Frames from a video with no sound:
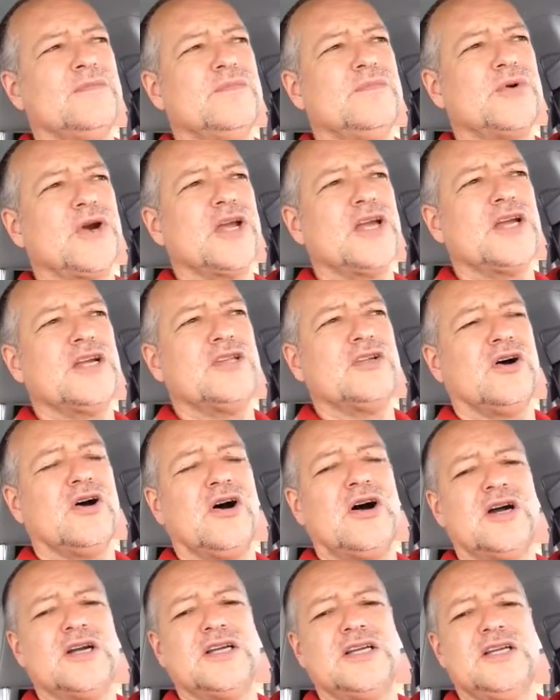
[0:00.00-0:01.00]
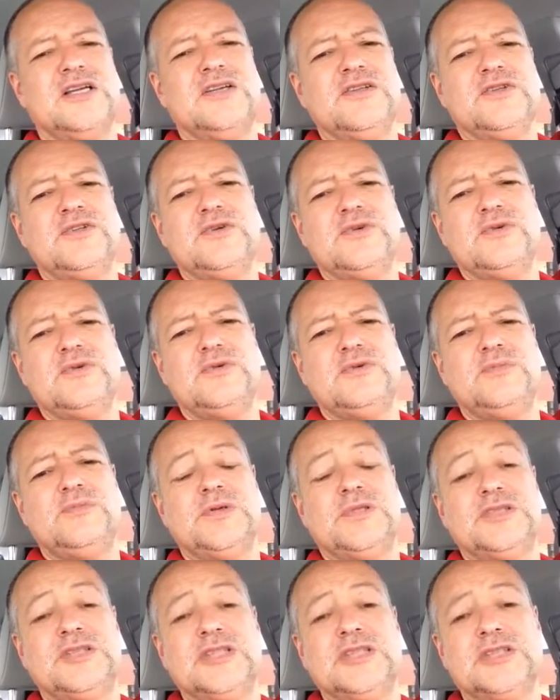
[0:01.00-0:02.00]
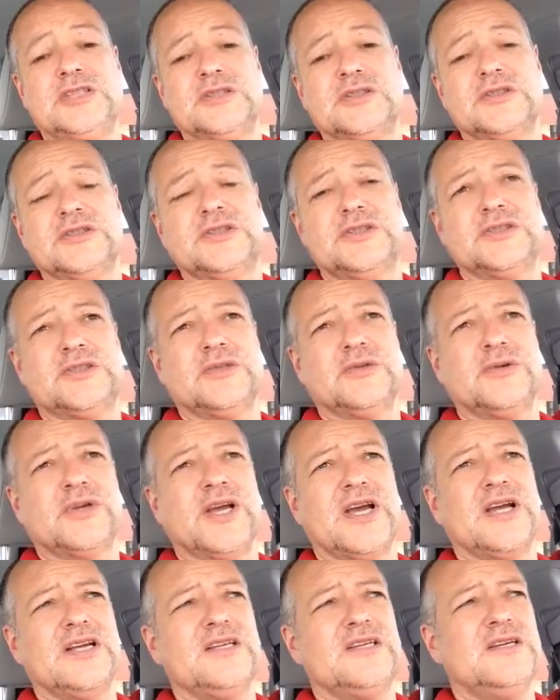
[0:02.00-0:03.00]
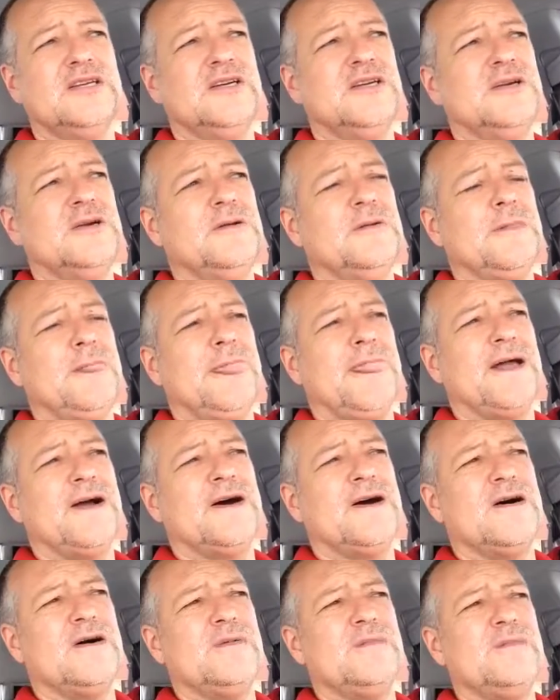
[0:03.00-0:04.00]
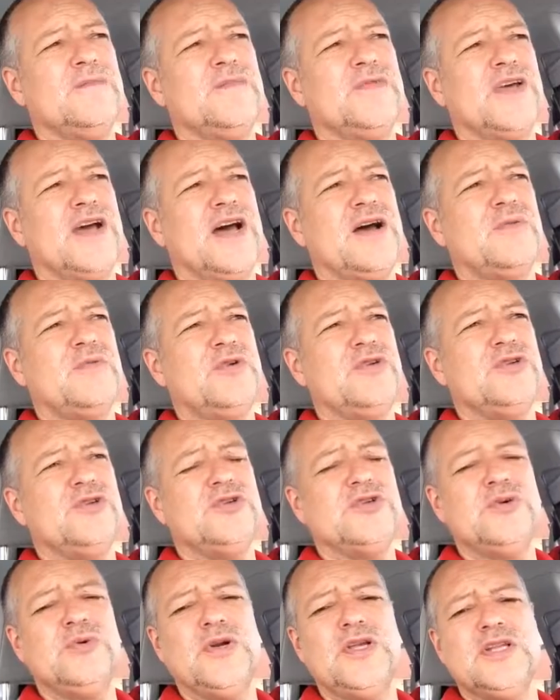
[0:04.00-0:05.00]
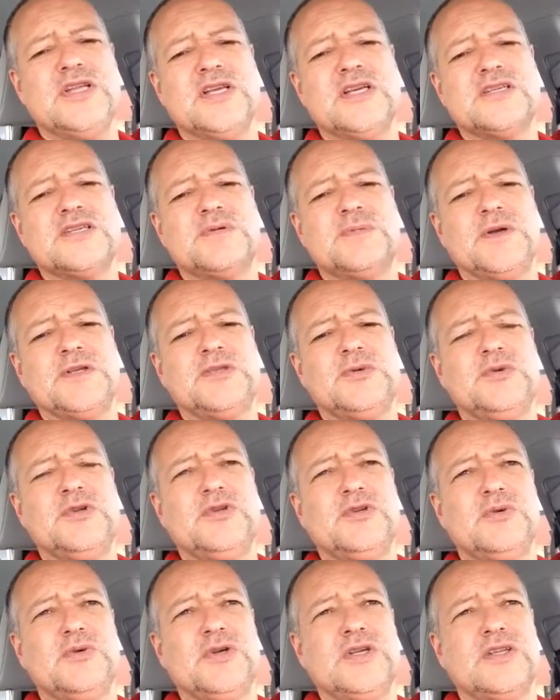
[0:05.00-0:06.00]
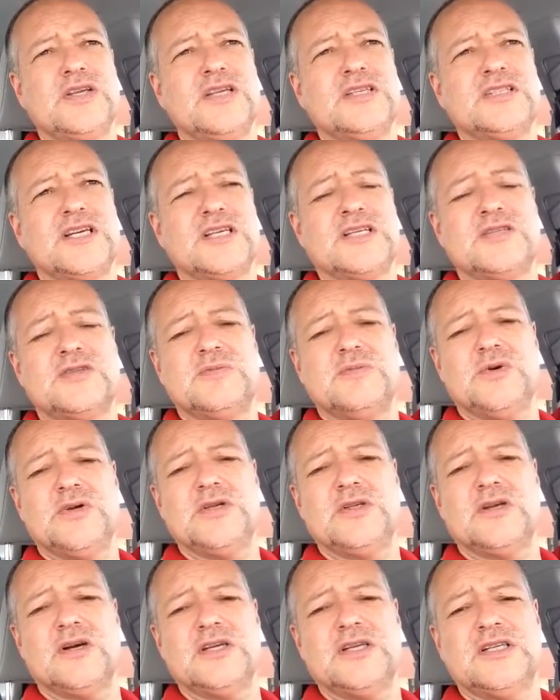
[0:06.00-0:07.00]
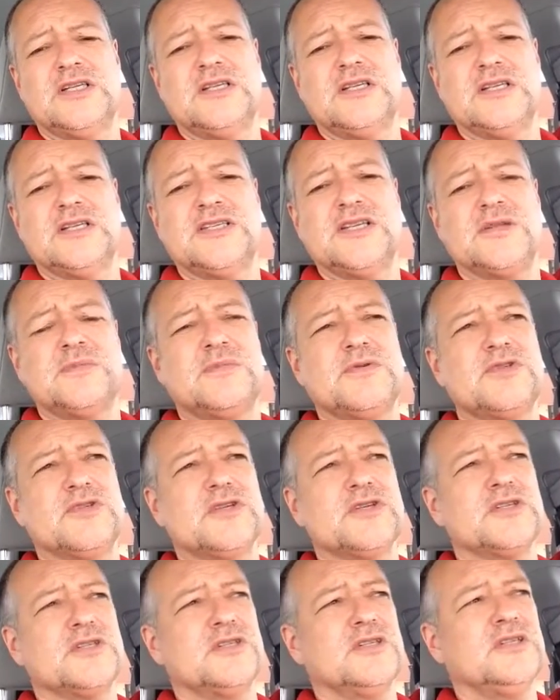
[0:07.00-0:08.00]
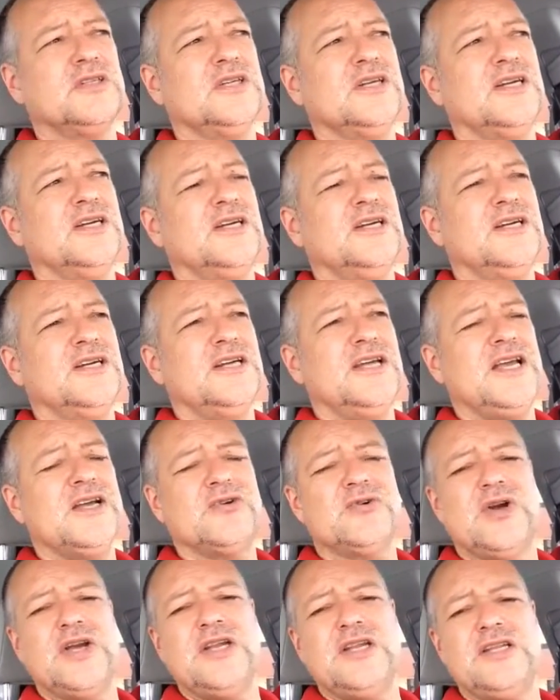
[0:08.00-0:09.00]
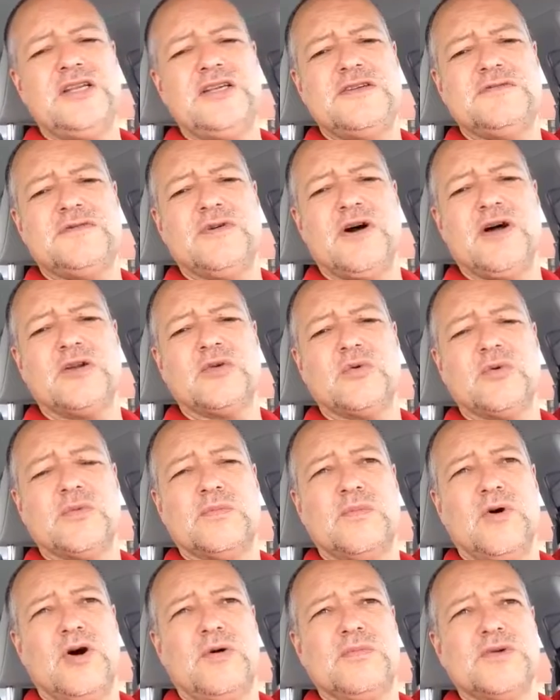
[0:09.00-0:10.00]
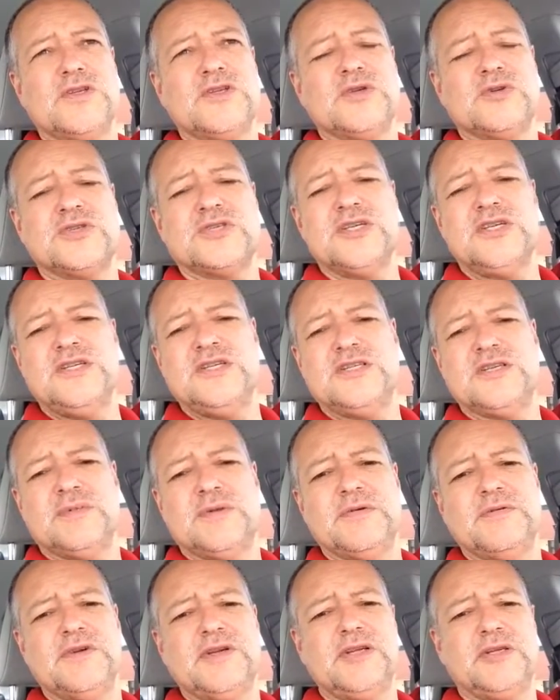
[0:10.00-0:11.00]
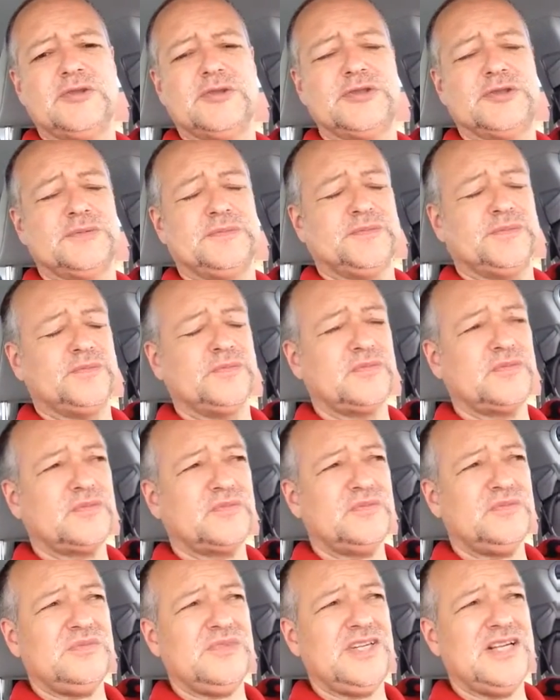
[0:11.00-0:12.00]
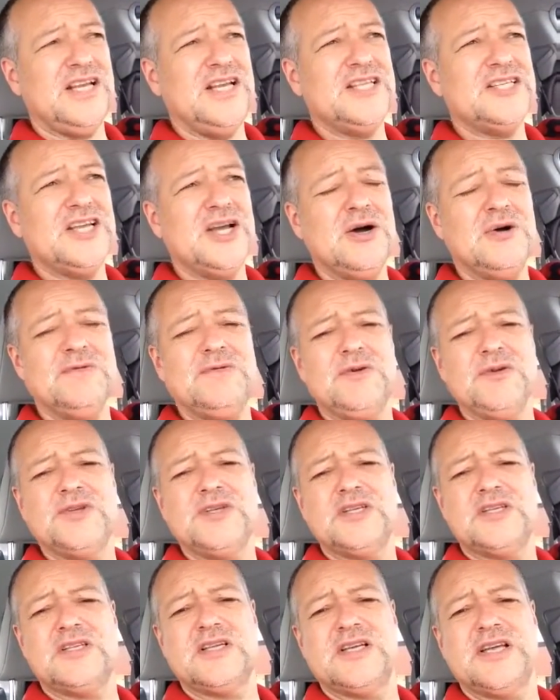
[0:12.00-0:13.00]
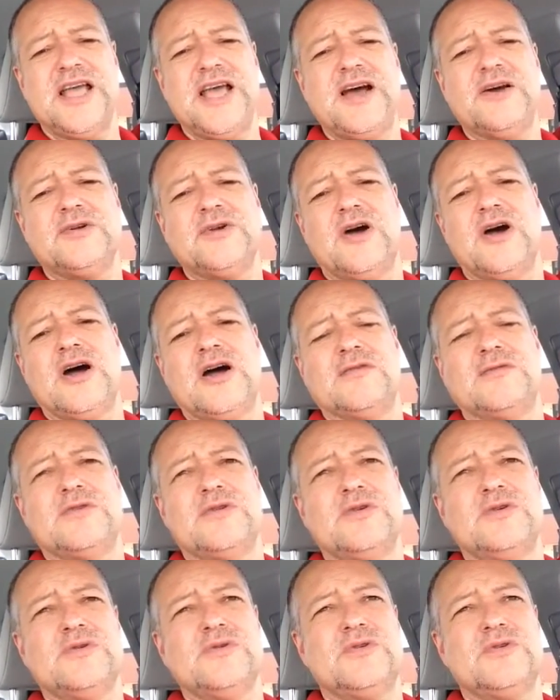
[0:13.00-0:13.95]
bringing a dog into positions, okay? That when you're doing this, especially when you're doing things like putting the dog into the sit position and creating these follower moments, you'll see these on my videos, it's helpful to count off,